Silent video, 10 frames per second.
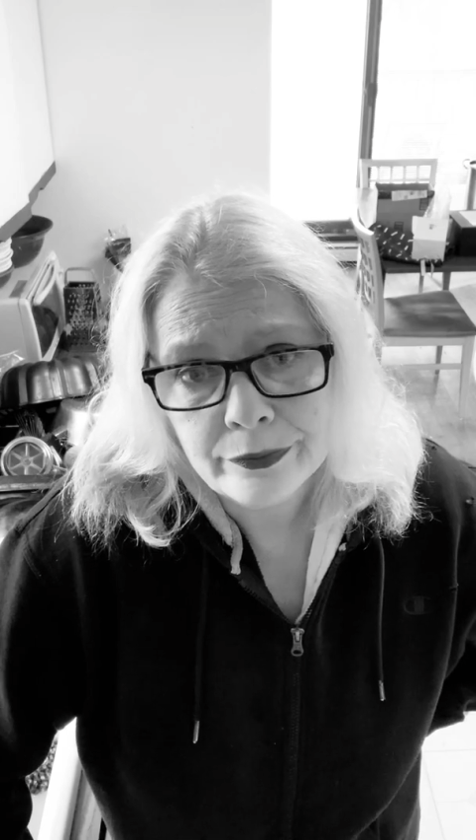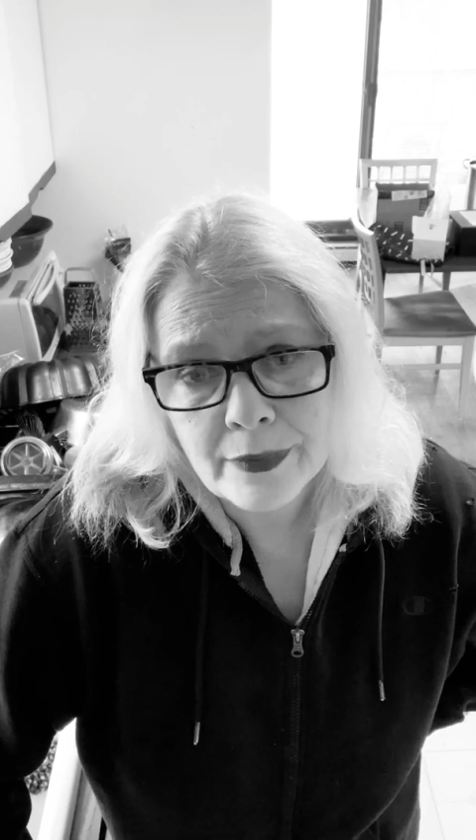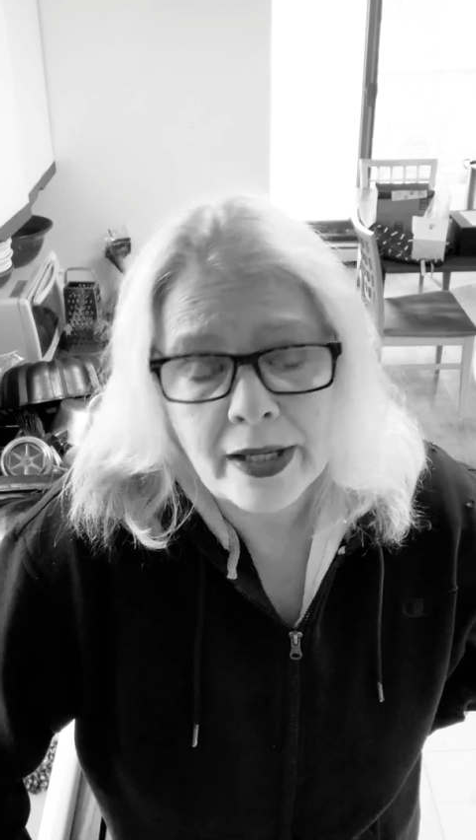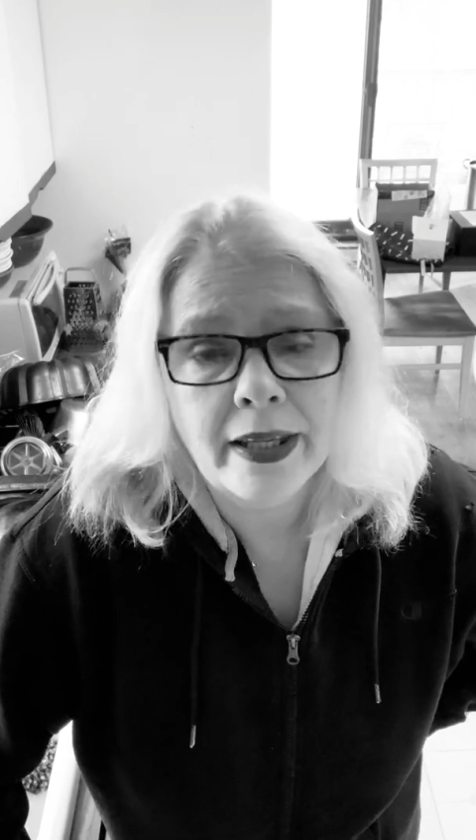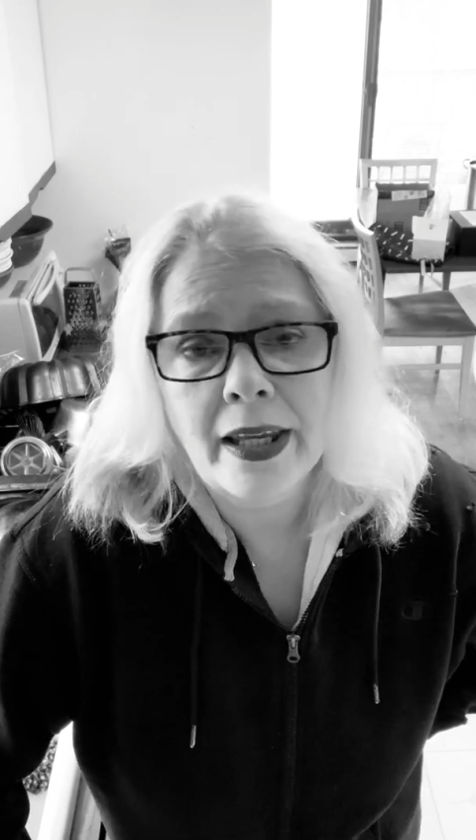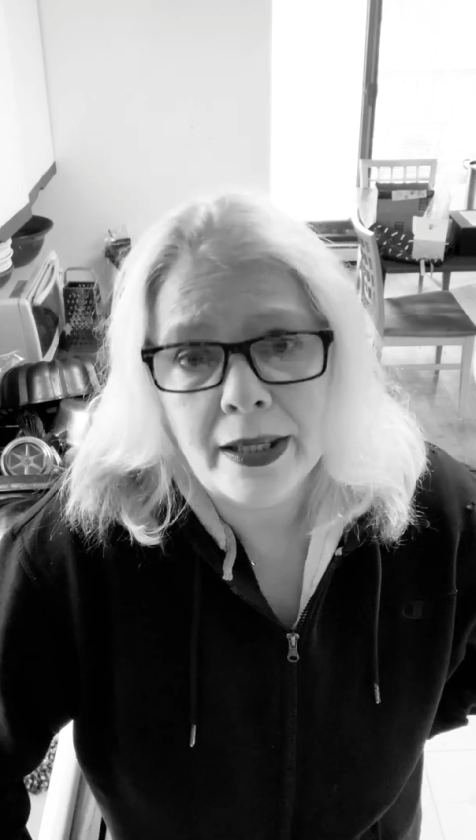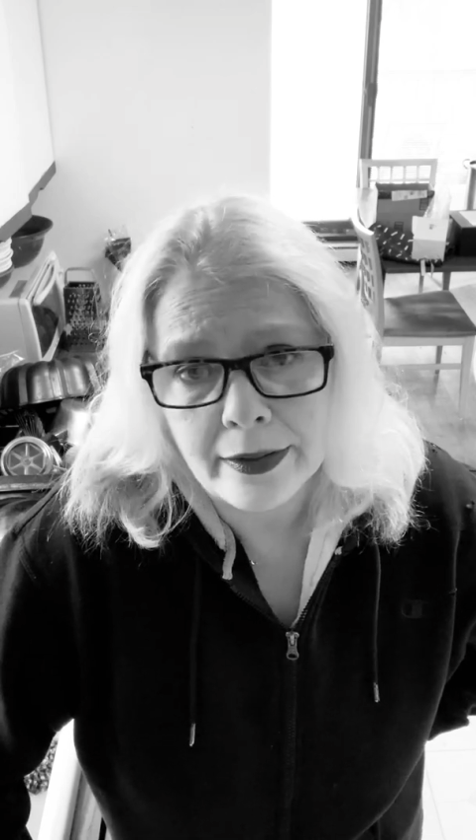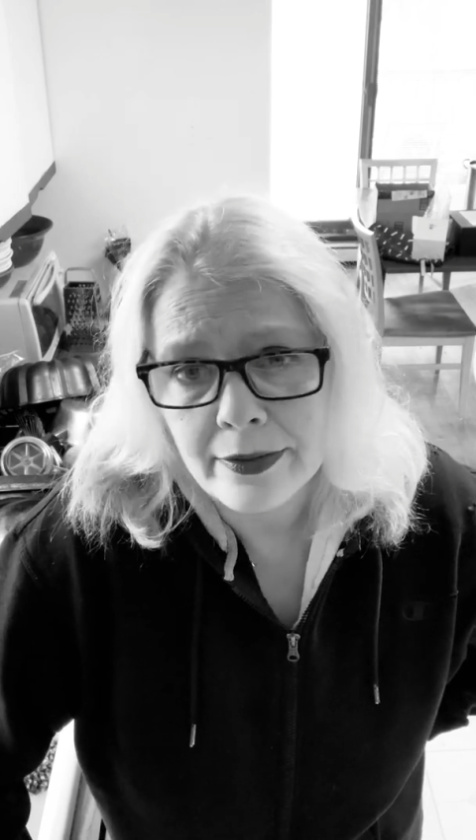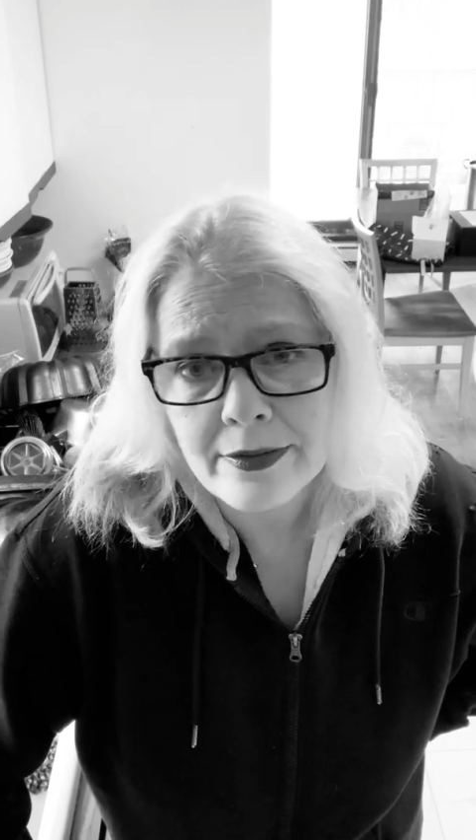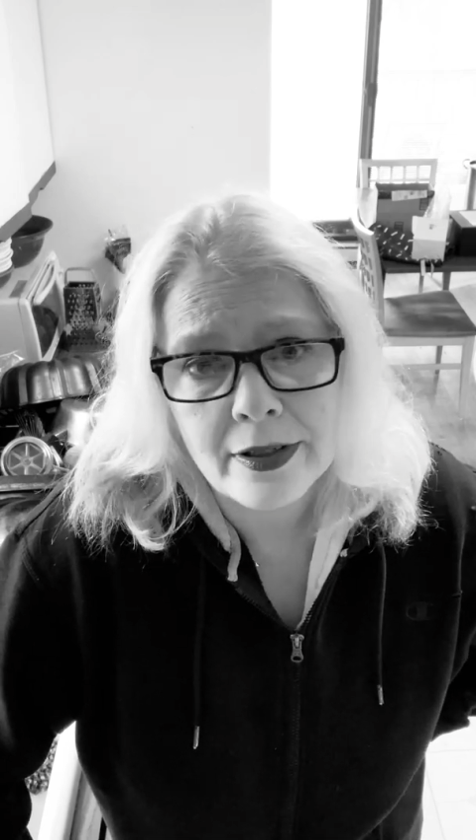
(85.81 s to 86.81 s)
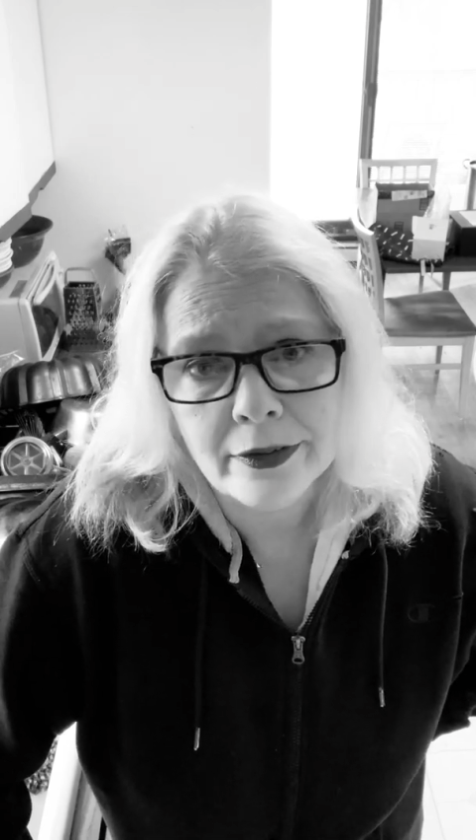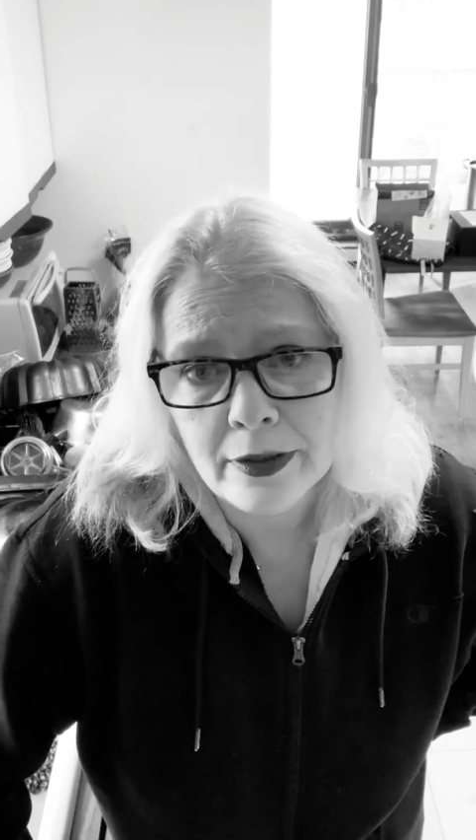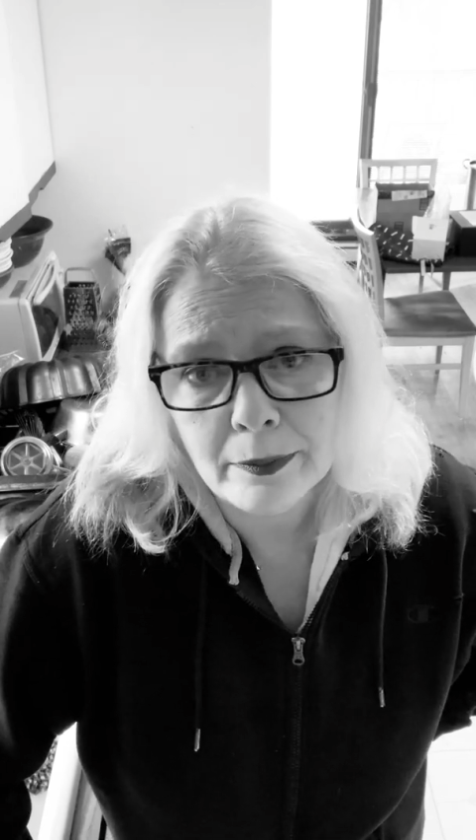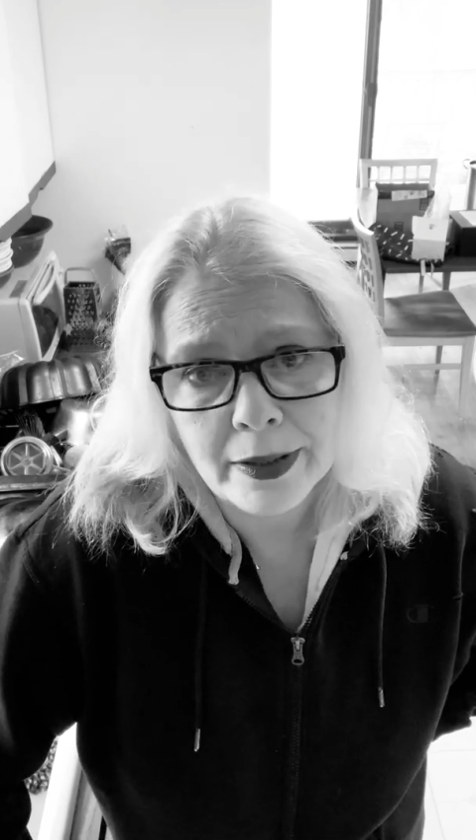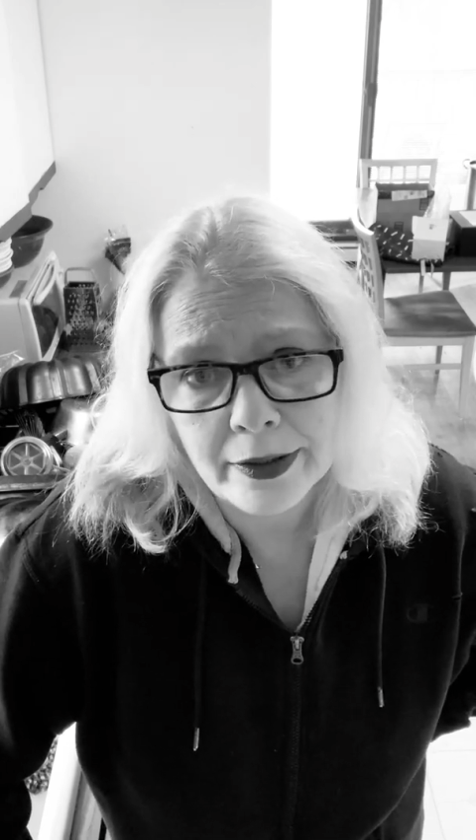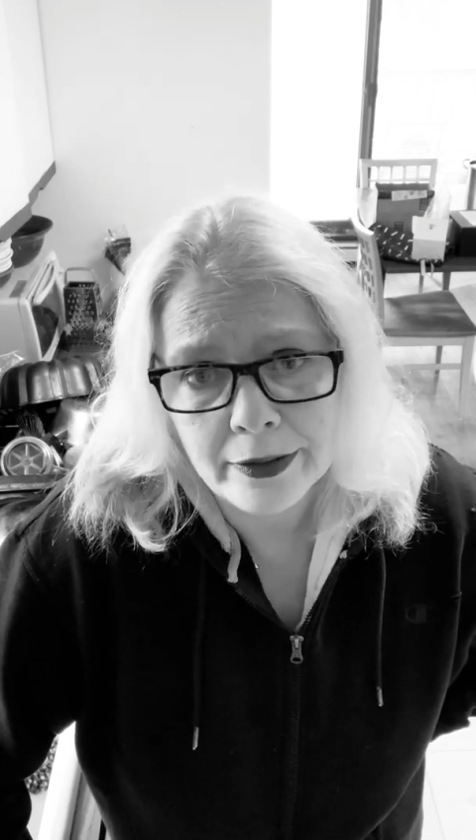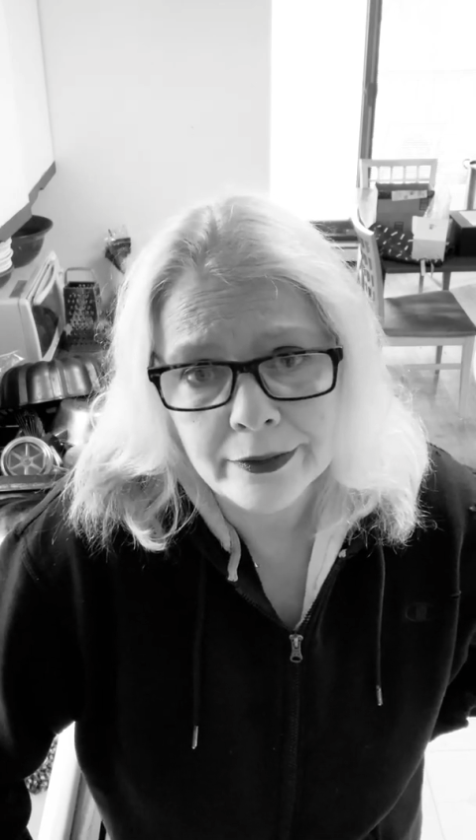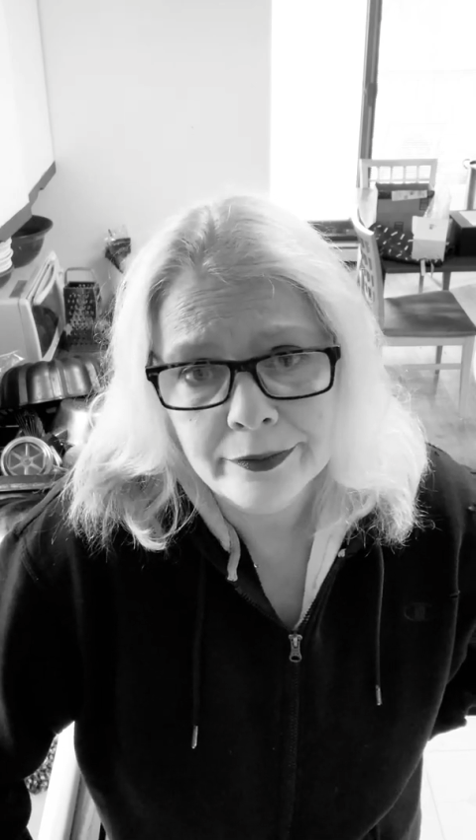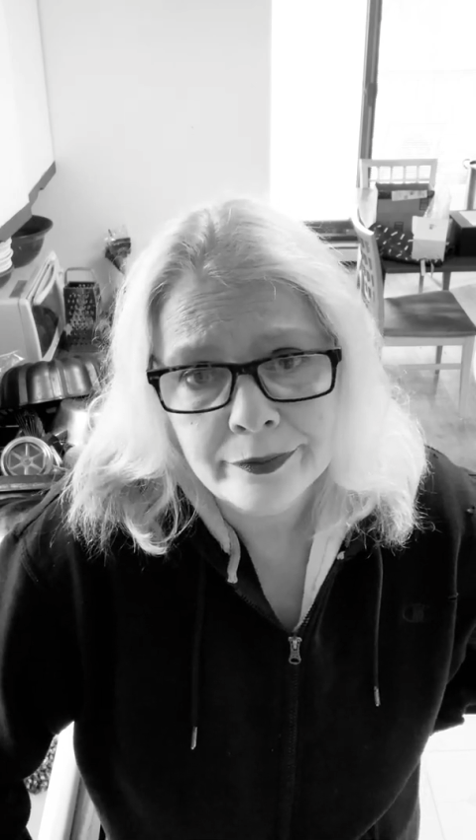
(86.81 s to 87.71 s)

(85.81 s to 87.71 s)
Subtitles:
I hate unsalted butter.